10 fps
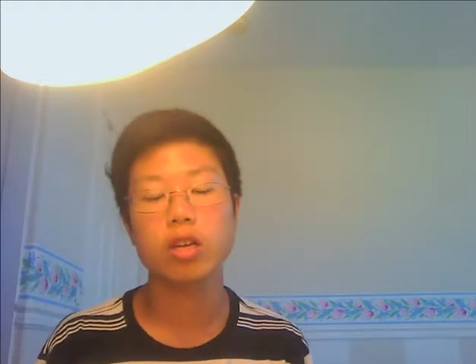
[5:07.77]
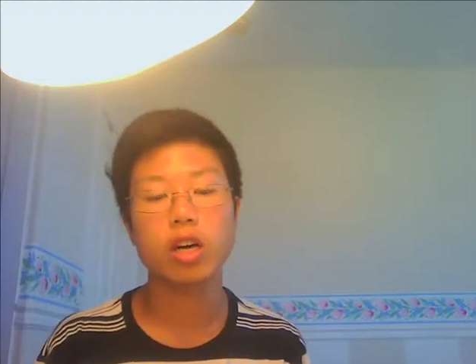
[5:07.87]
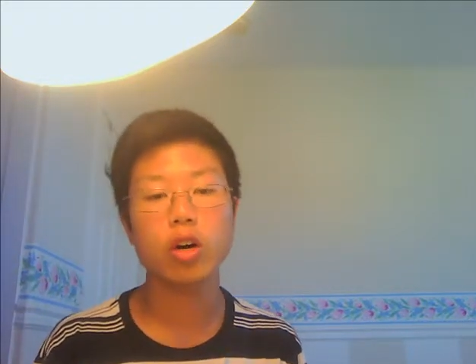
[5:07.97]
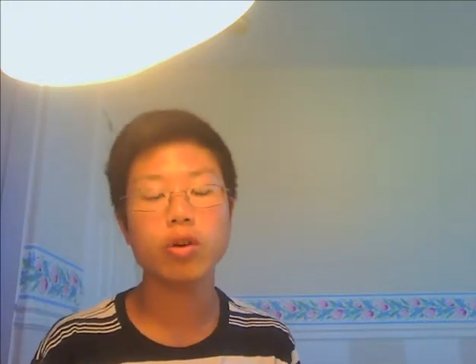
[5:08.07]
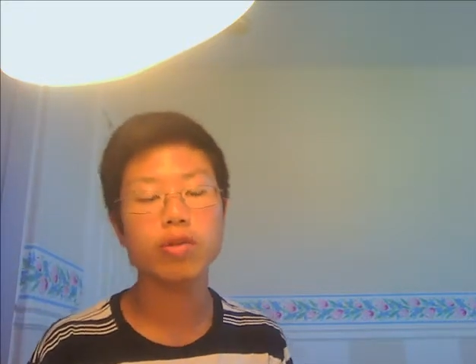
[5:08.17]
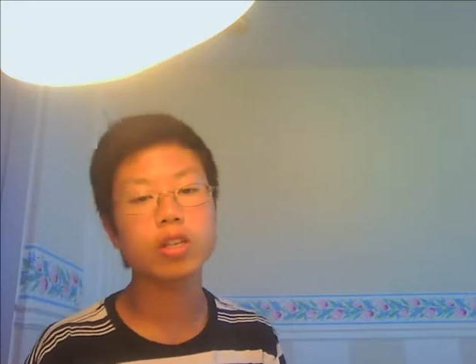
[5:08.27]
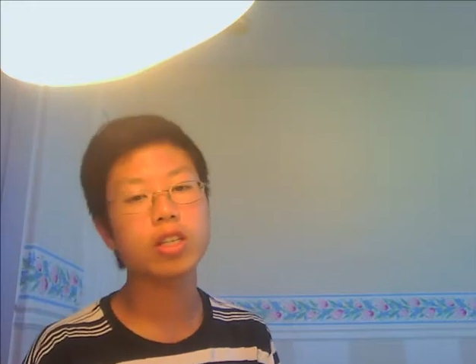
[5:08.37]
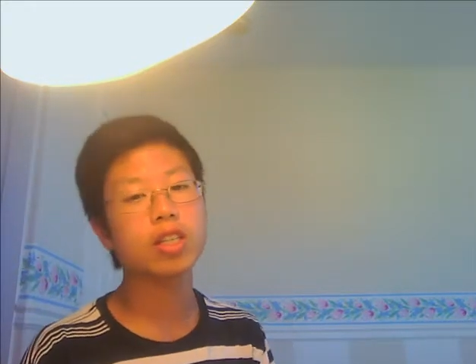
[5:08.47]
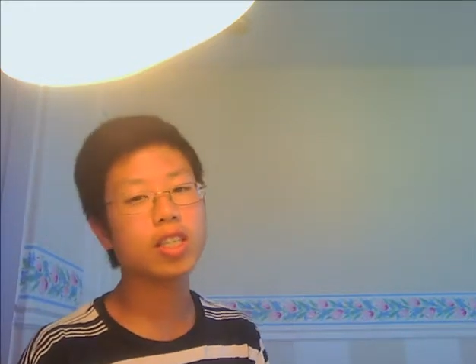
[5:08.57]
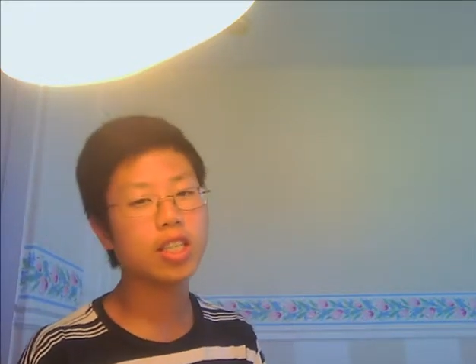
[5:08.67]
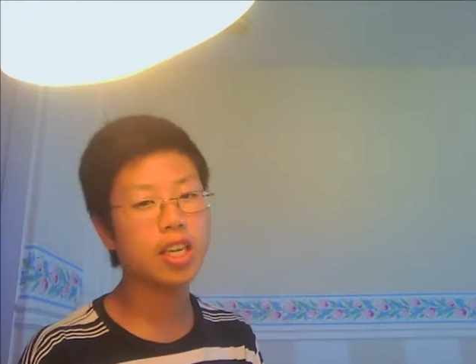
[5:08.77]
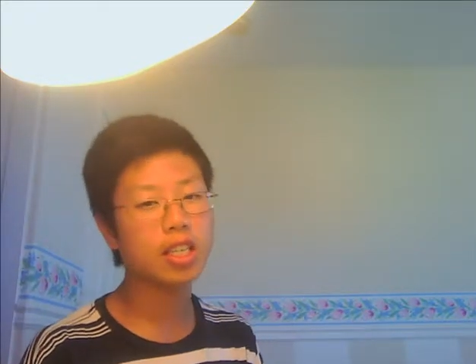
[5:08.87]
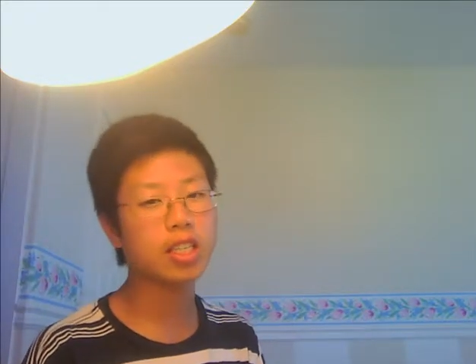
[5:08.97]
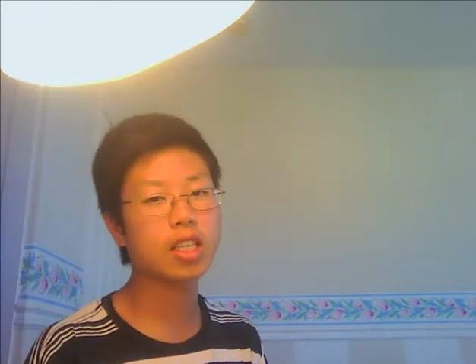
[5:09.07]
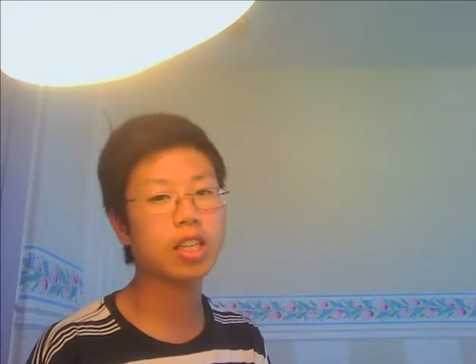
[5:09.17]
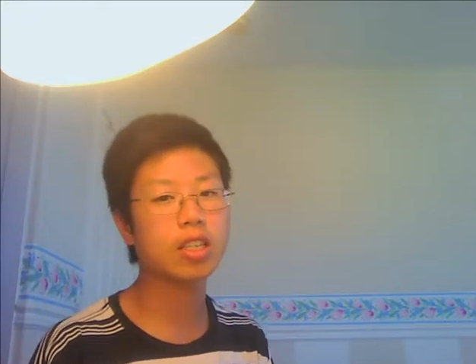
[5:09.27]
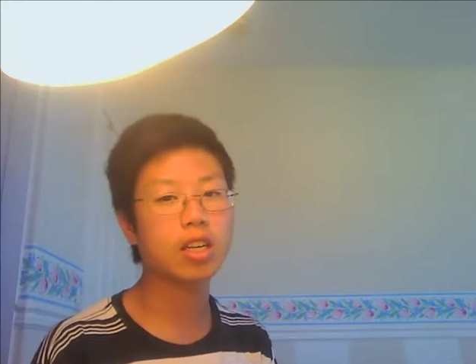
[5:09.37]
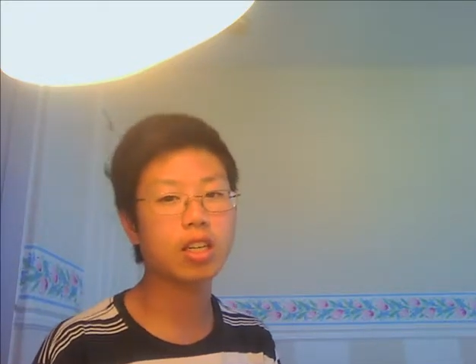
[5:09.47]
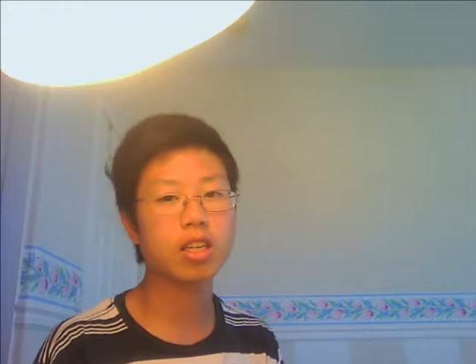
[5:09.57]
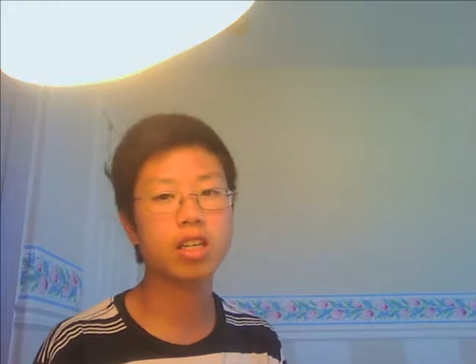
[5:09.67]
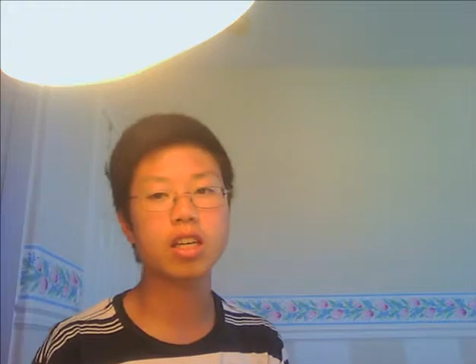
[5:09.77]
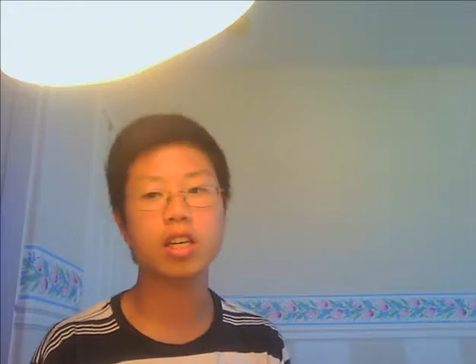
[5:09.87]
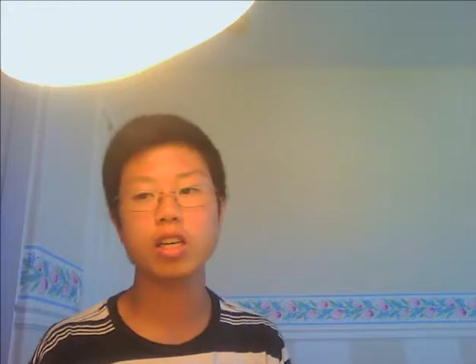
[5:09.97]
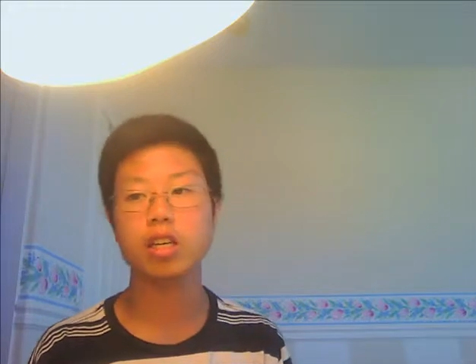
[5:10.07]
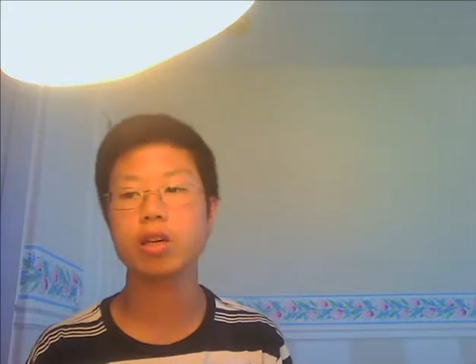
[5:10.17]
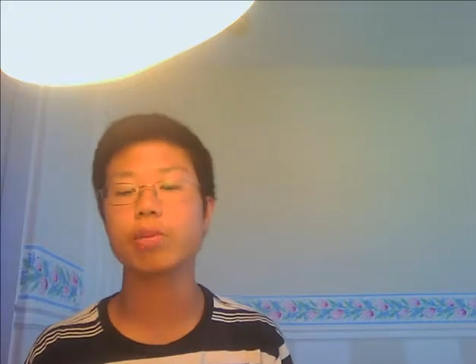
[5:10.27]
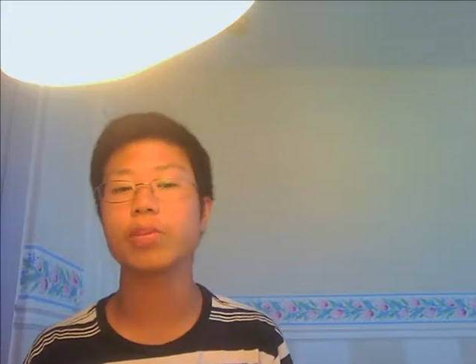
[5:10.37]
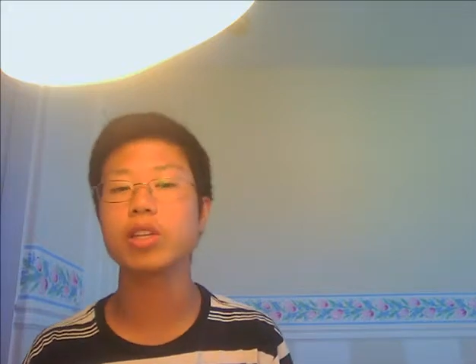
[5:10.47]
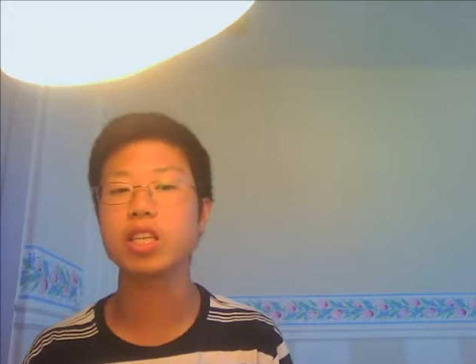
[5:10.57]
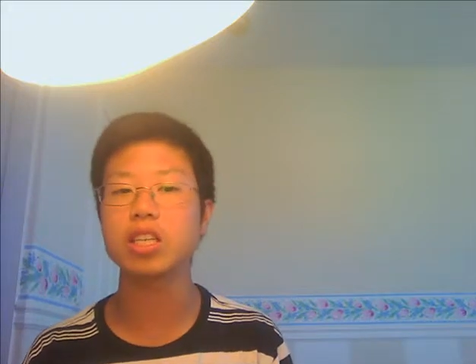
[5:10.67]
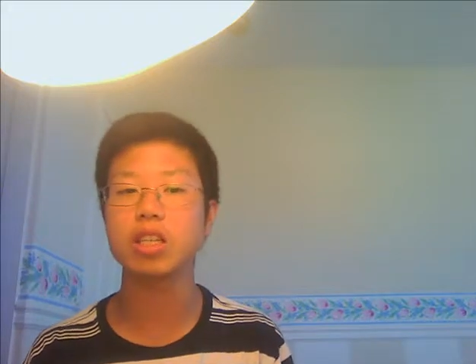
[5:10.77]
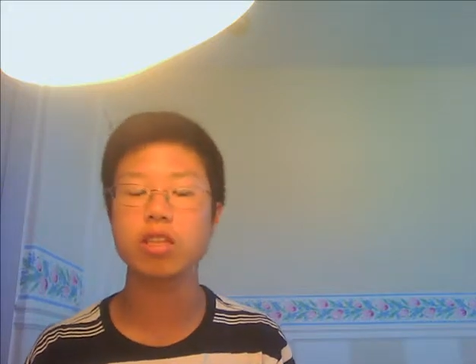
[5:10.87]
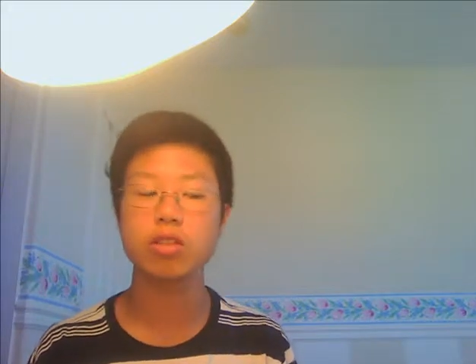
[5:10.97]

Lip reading: However, in this case, it is not a complete